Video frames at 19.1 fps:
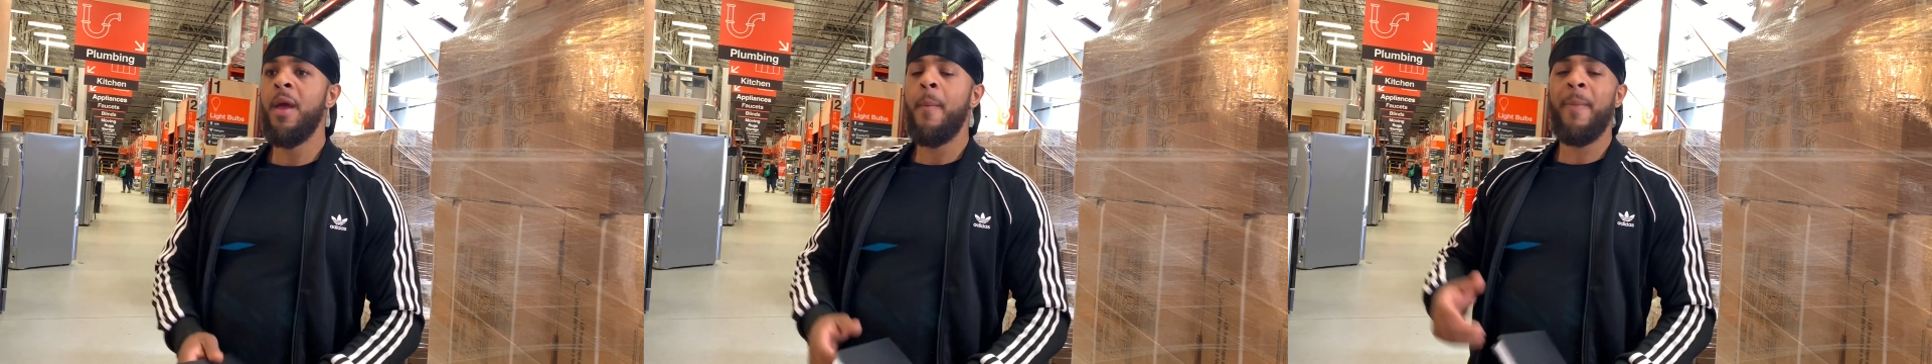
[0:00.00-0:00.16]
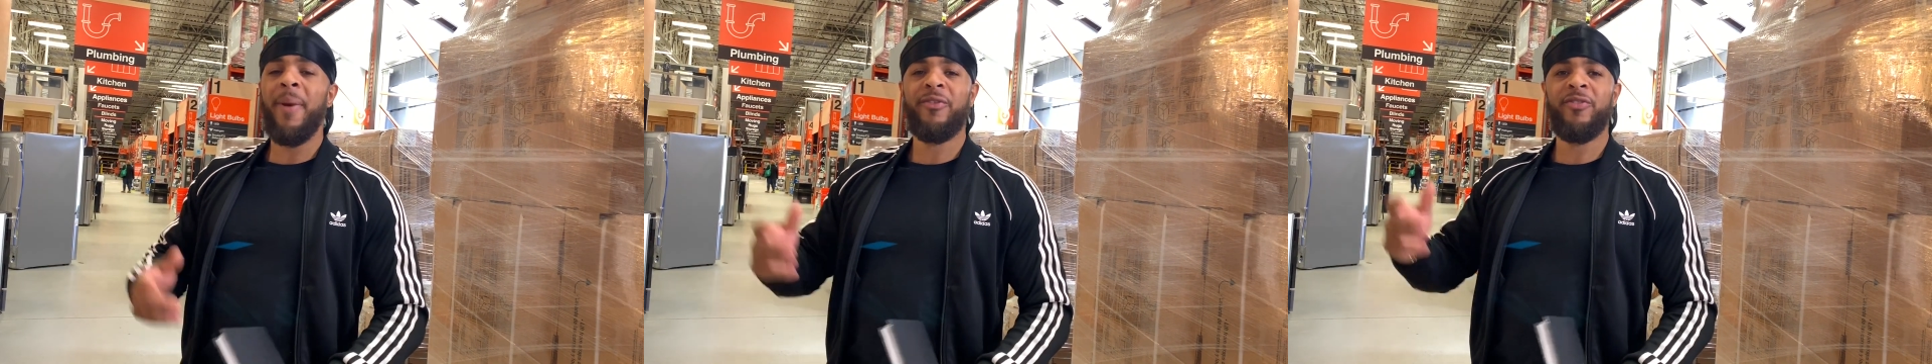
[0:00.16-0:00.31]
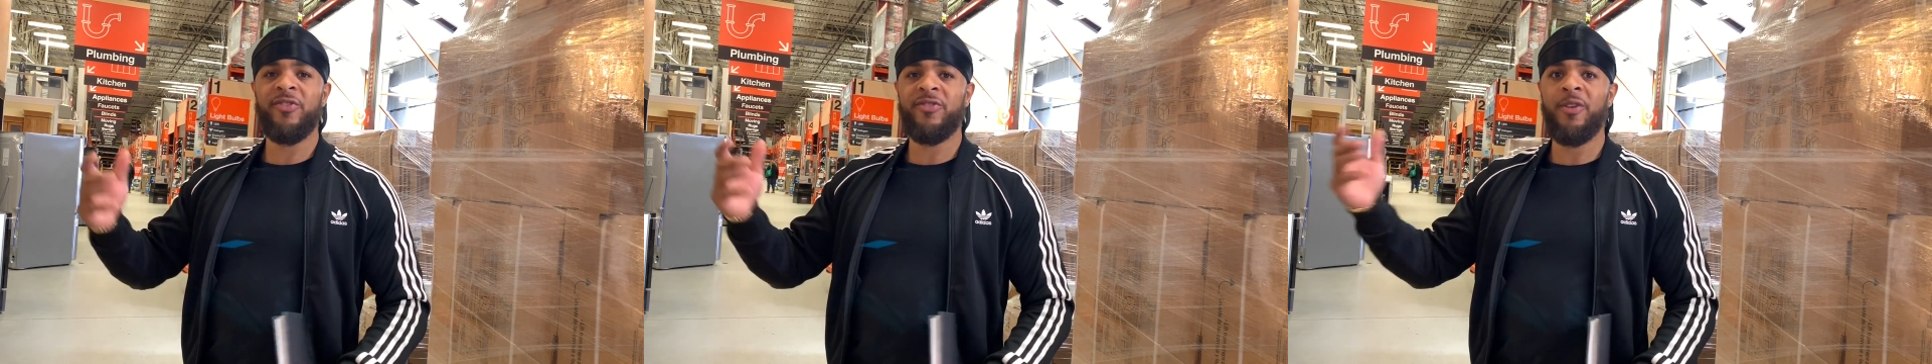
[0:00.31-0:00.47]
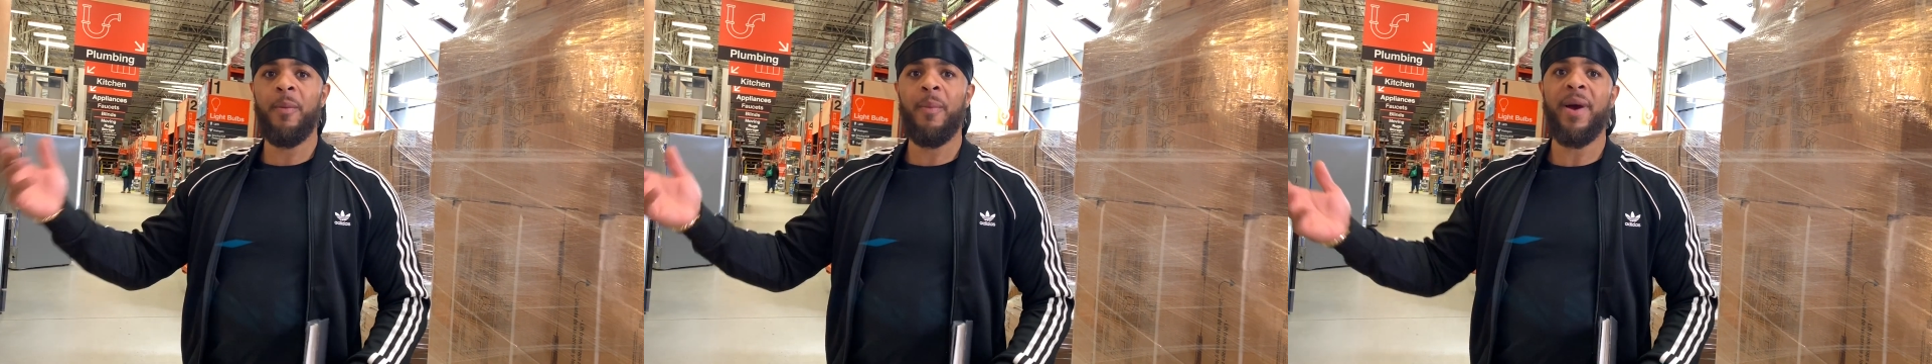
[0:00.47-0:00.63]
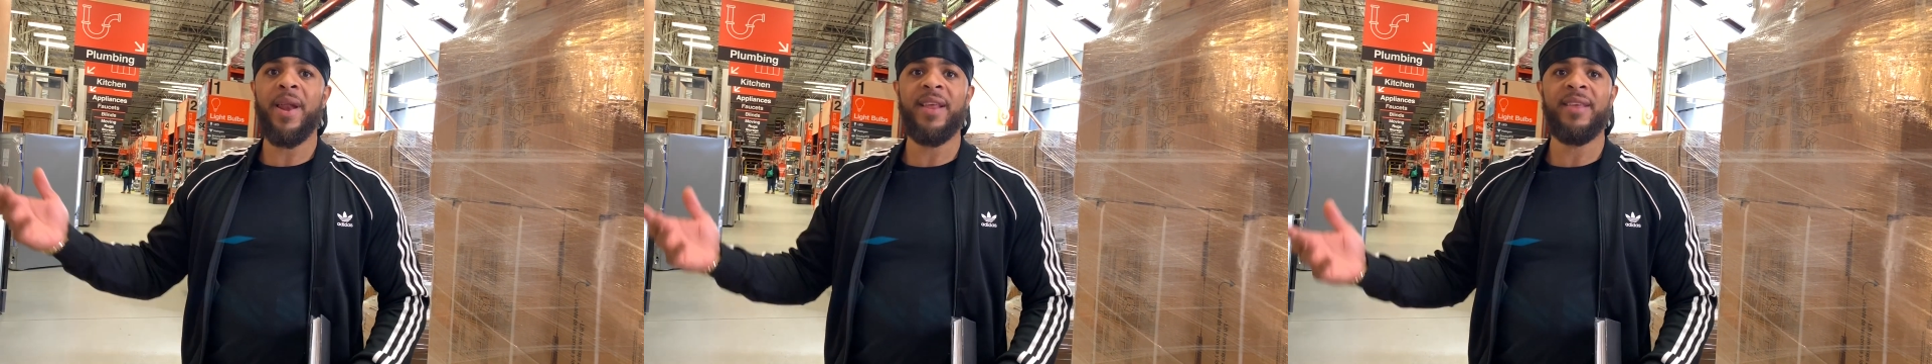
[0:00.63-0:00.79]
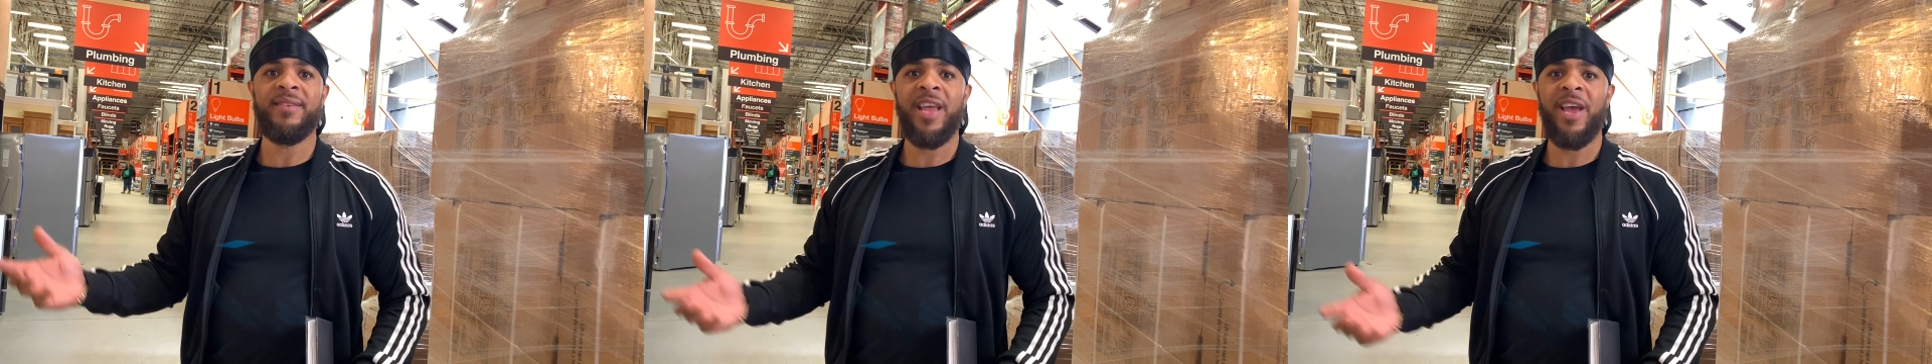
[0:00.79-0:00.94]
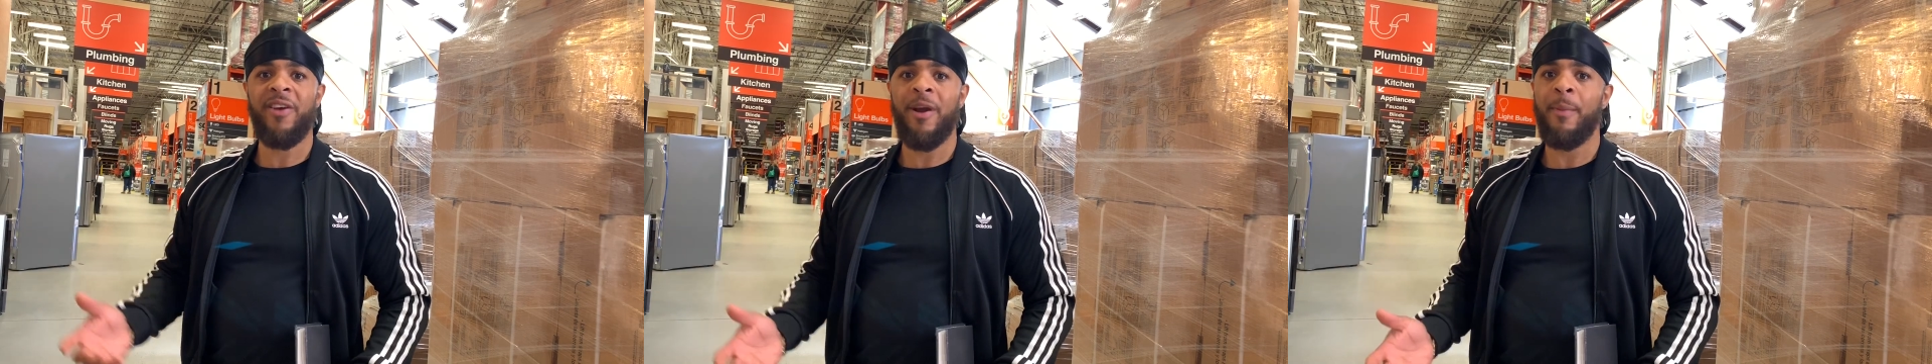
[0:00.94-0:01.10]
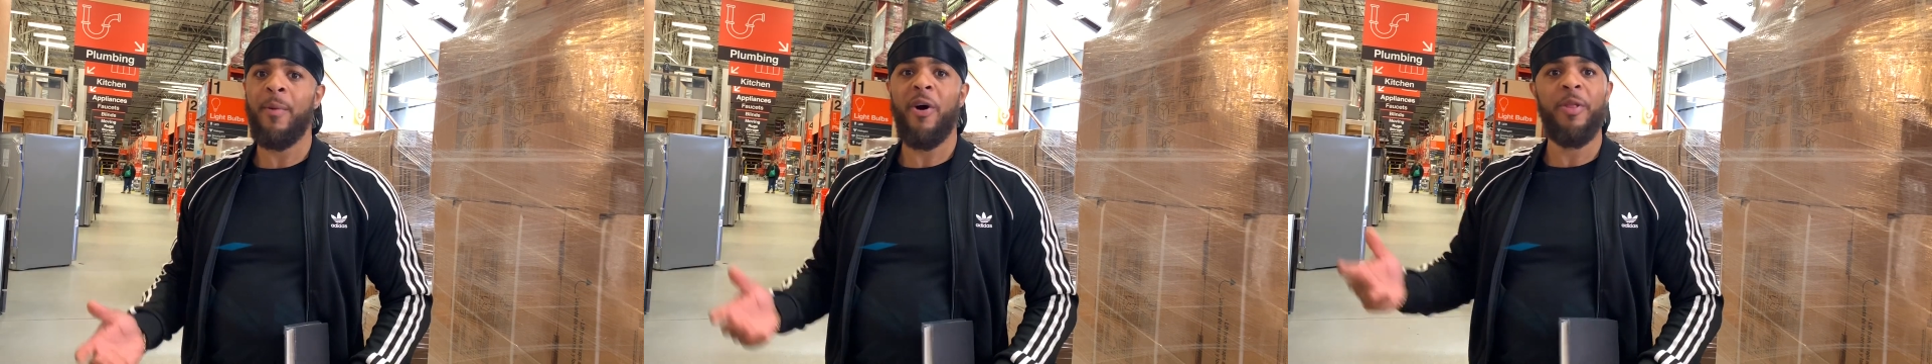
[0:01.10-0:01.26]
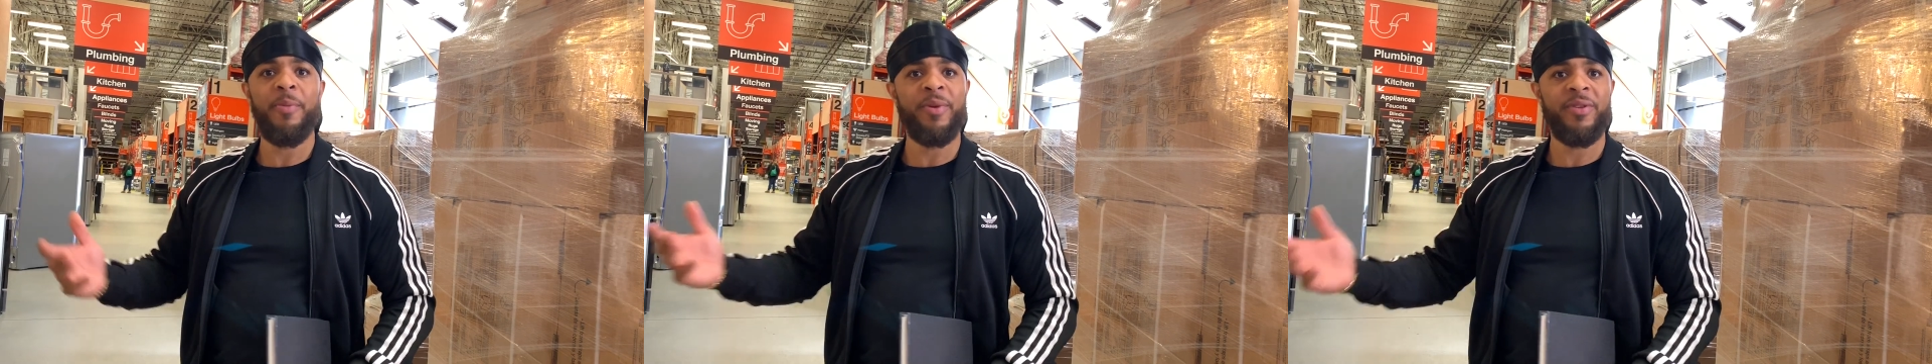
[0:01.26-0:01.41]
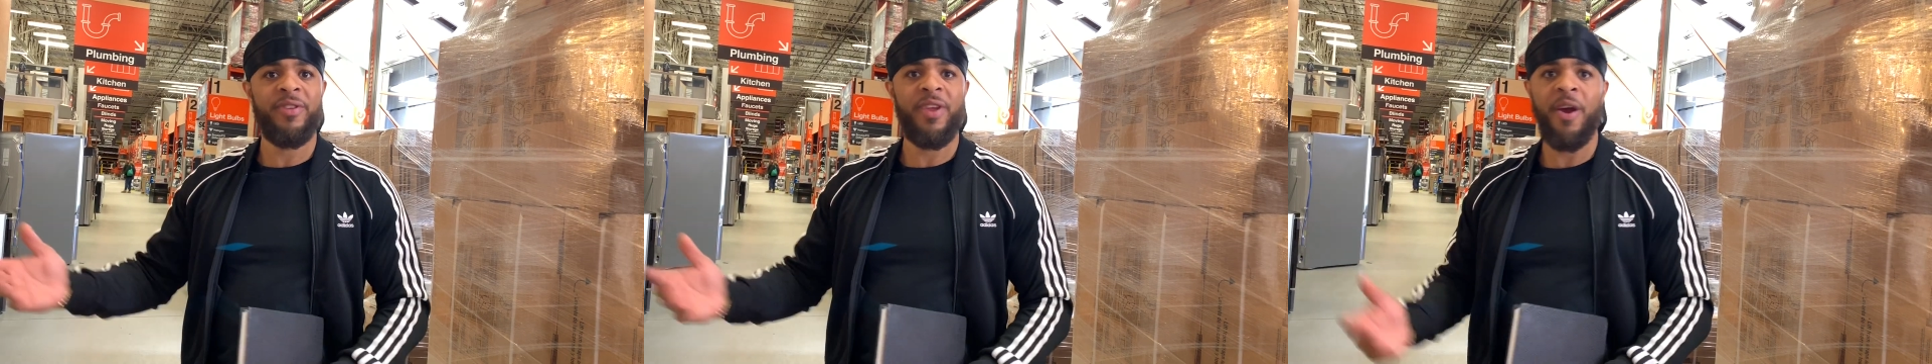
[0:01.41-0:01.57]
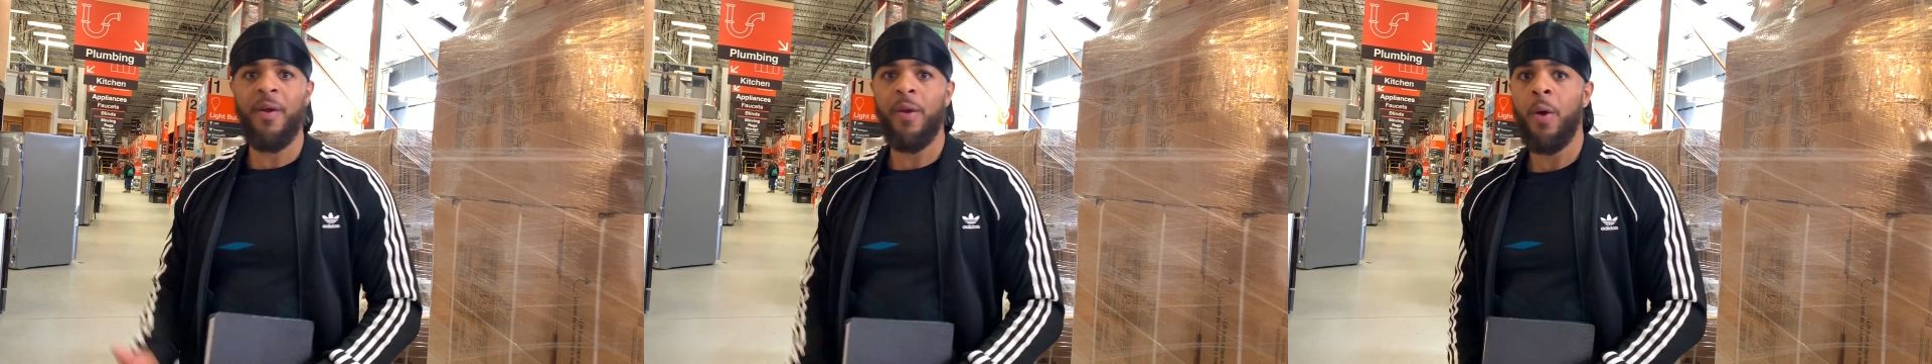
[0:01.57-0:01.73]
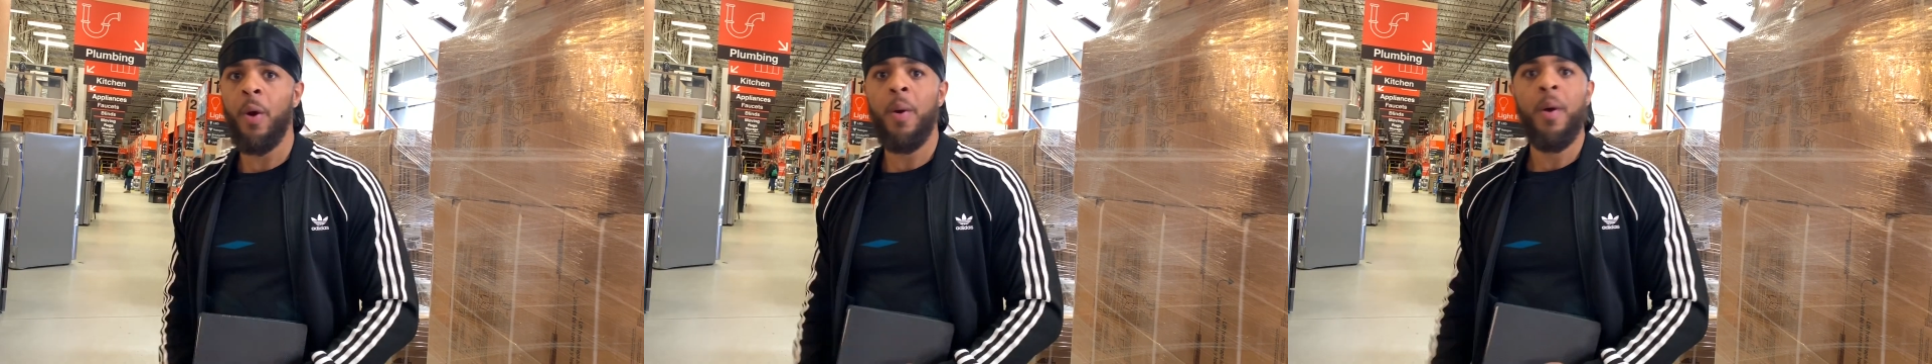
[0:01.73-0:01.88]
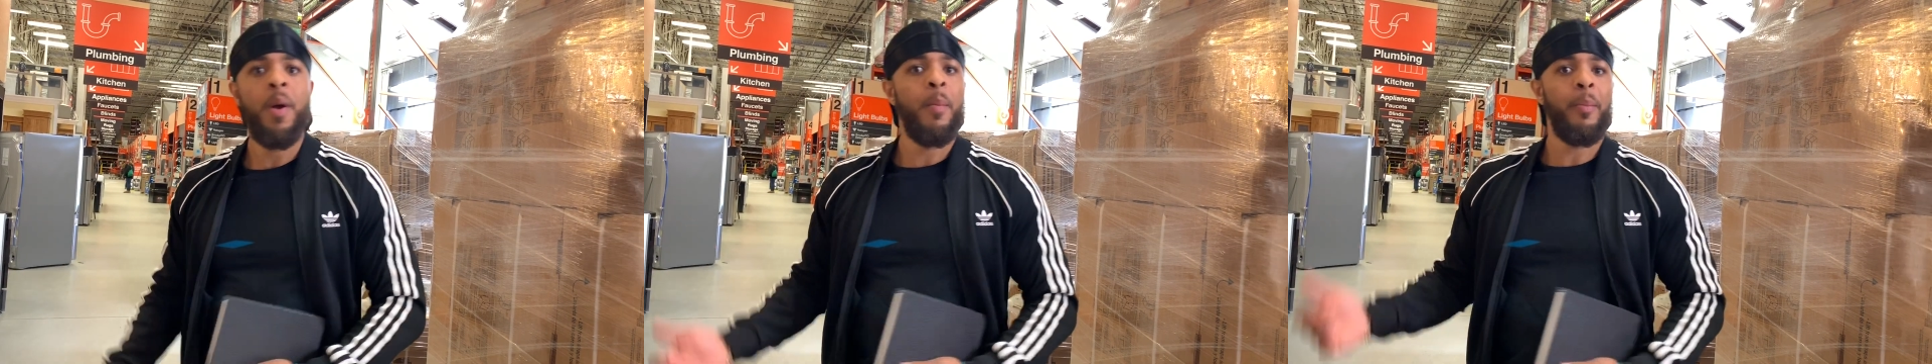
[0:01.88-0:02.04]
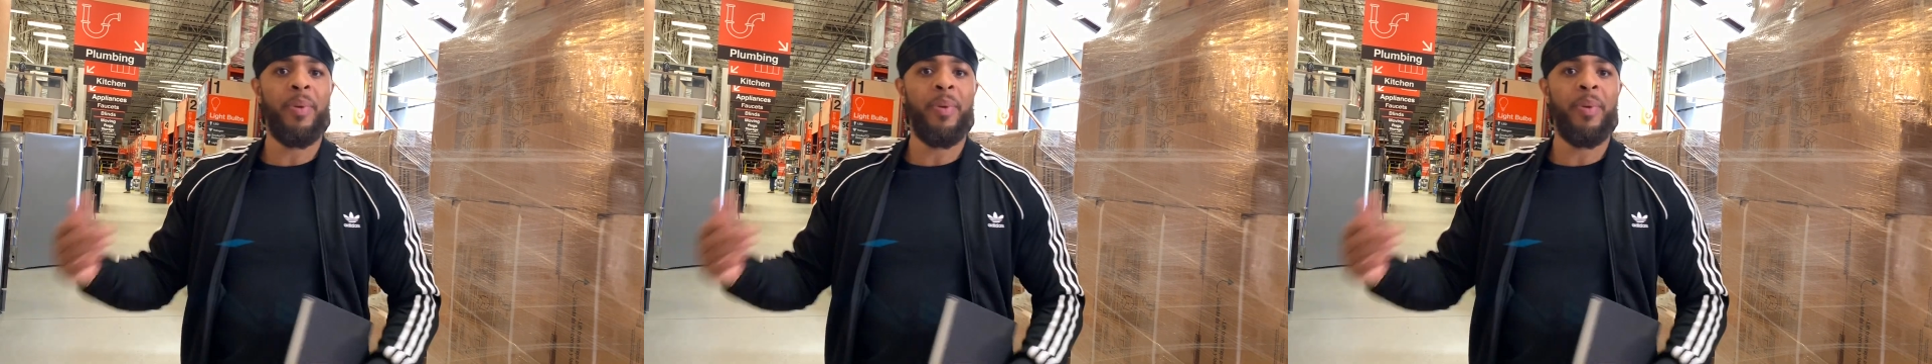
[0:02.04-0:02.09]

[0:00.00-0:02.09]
Make sure somebody's there, grab all the material,